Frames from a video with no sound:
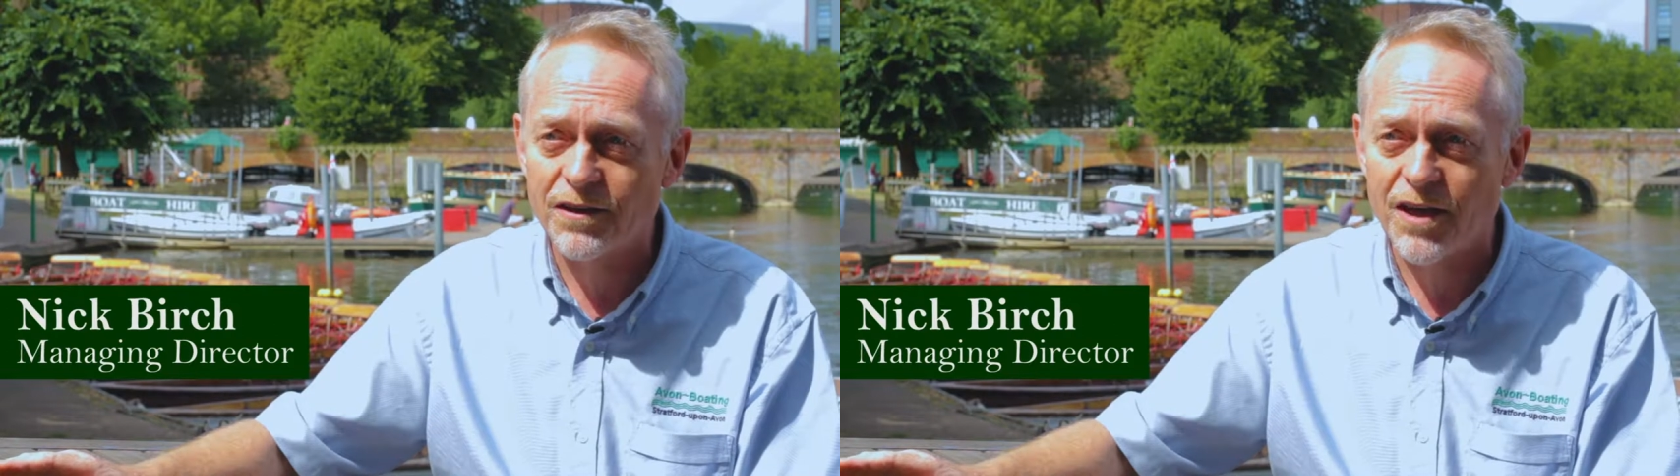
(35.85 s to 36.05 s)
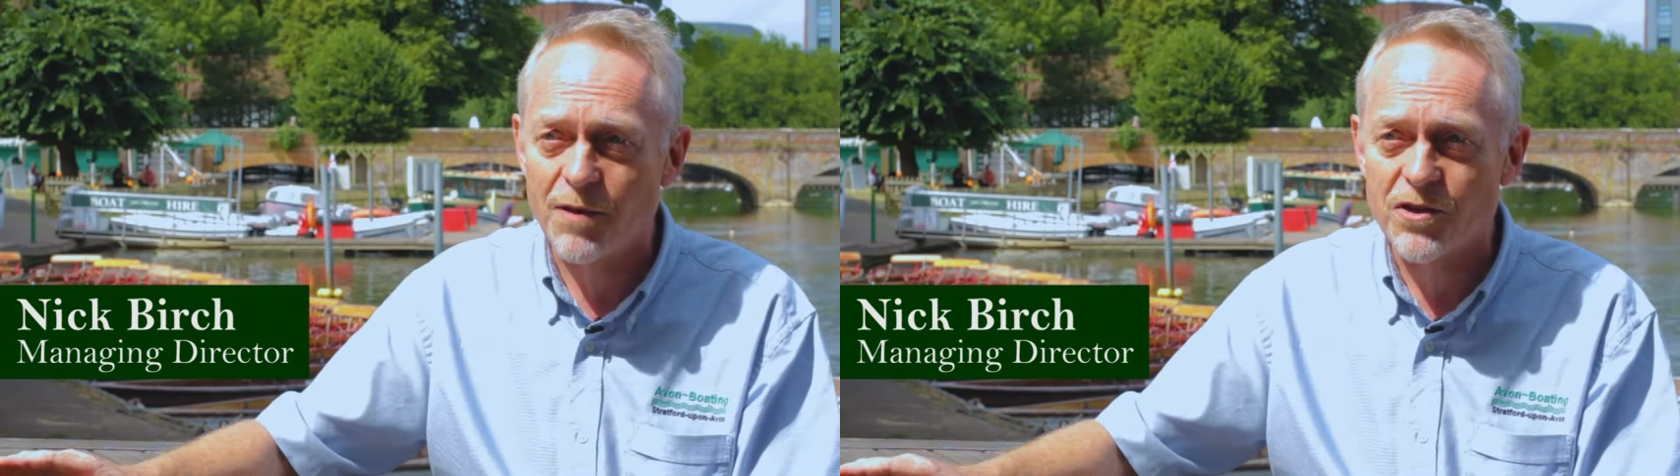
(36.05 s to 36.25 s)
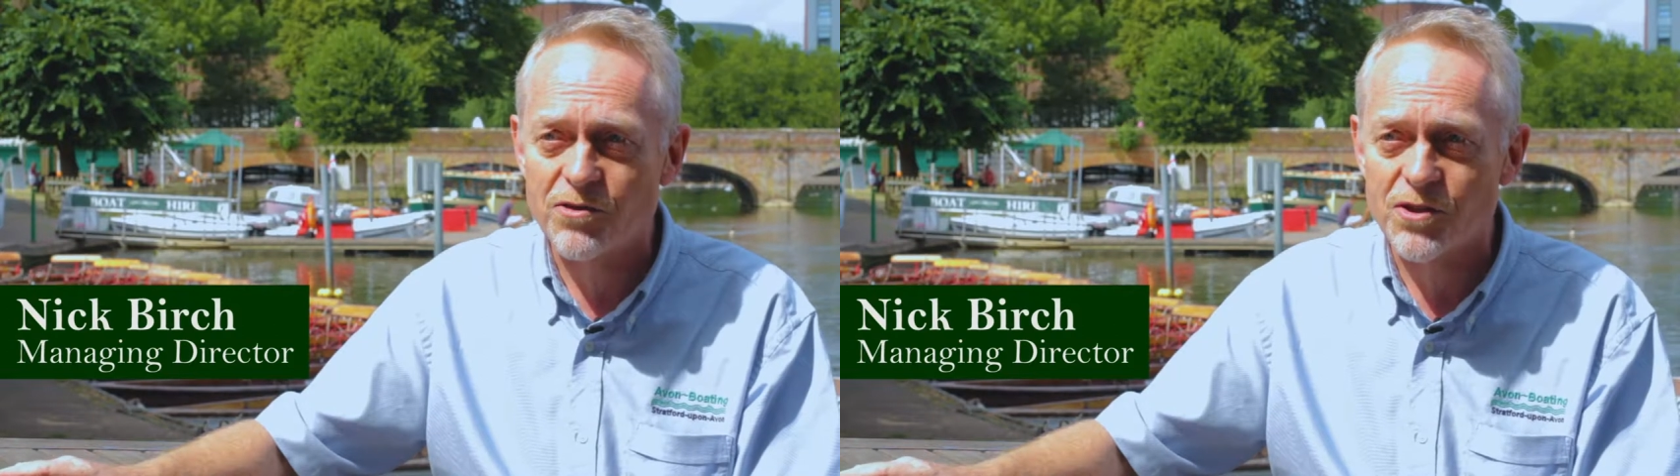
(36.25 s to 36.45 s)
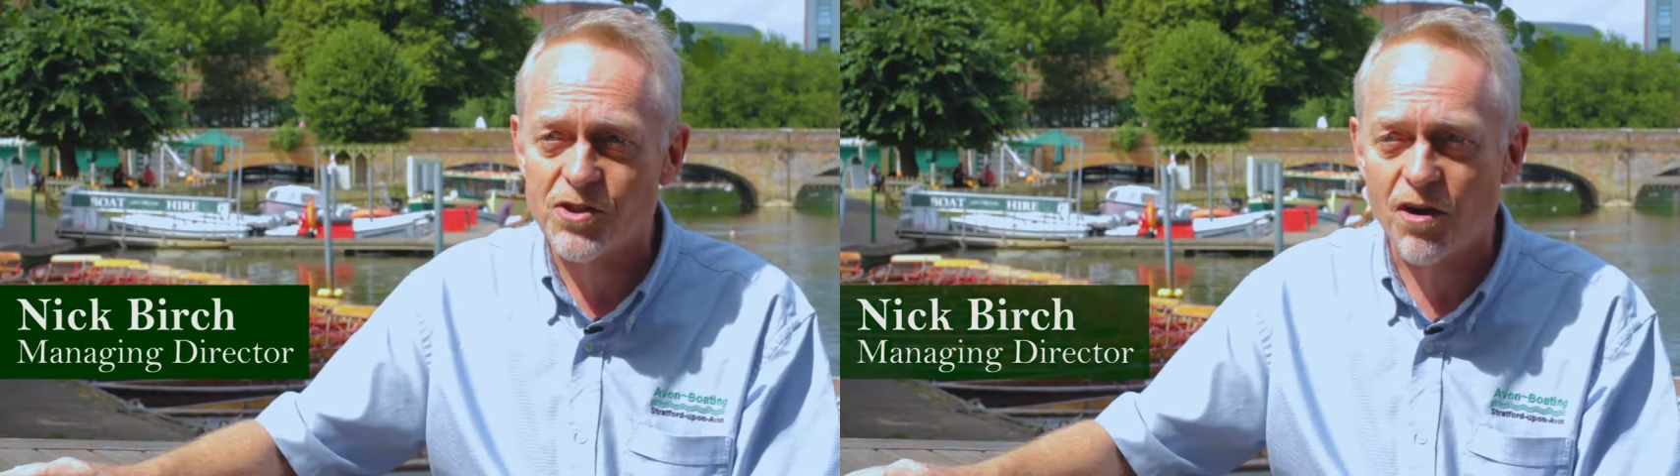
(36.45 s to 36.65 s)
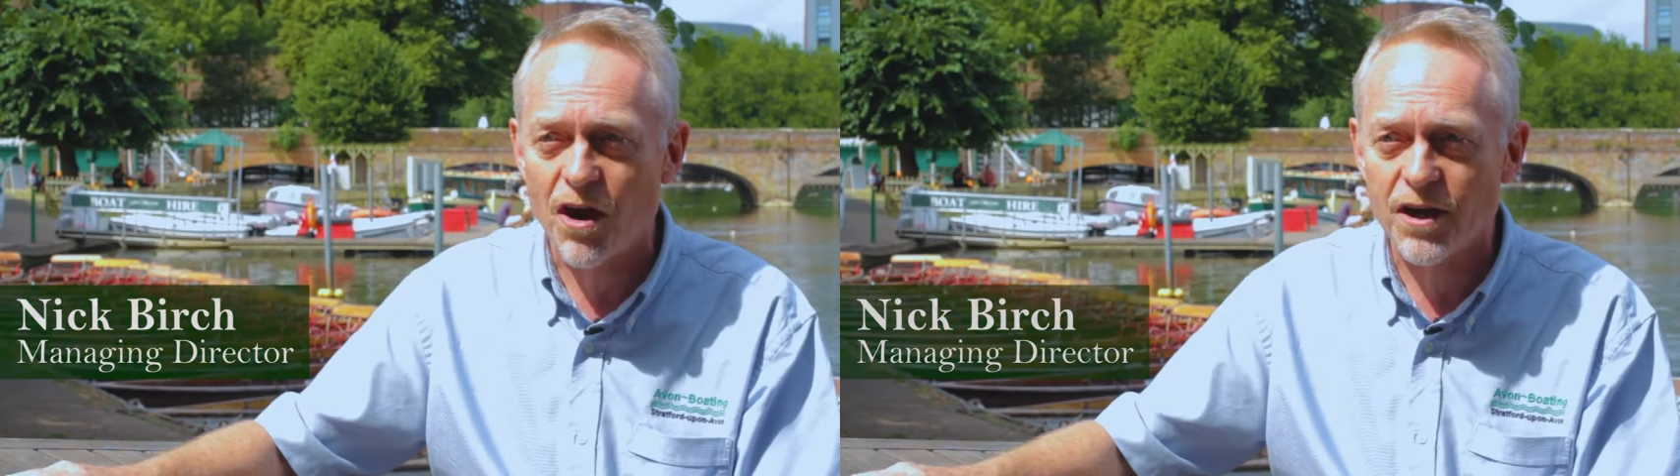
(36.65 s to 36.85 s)
came into its
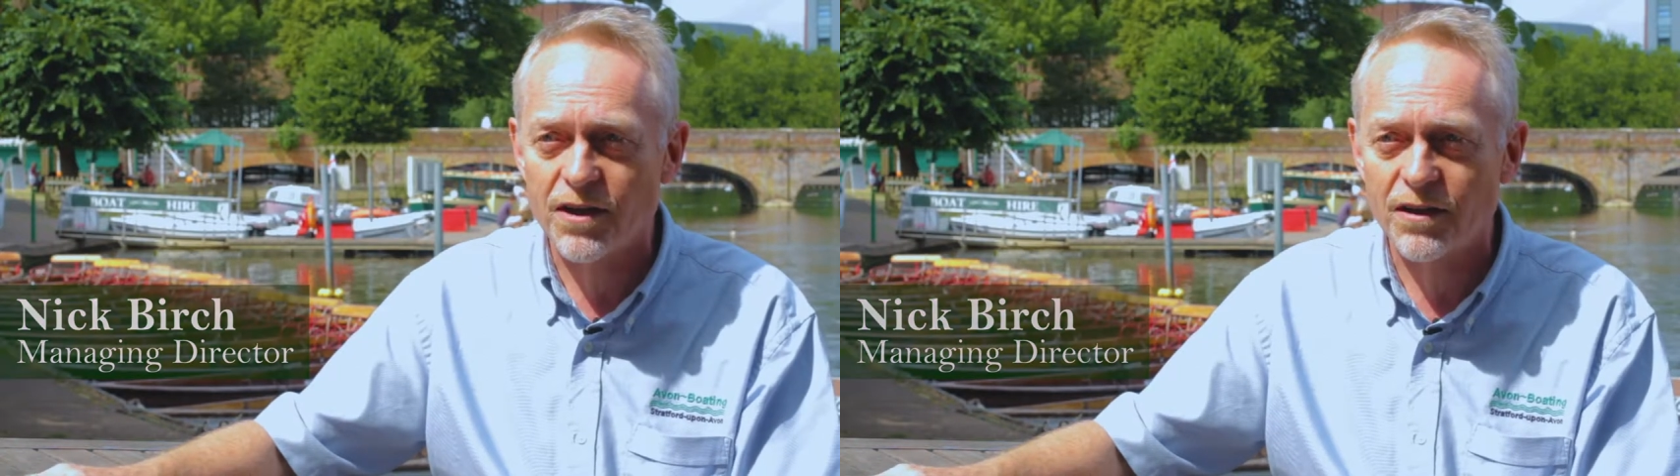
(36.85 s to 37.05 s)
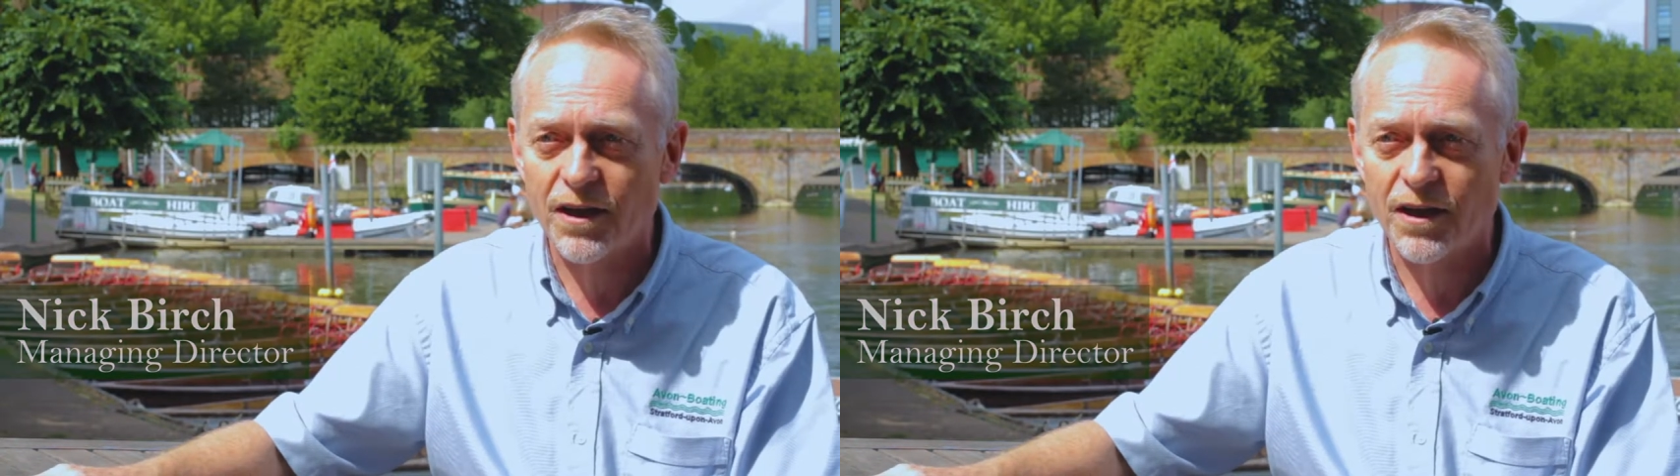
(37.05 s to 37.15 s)
stride in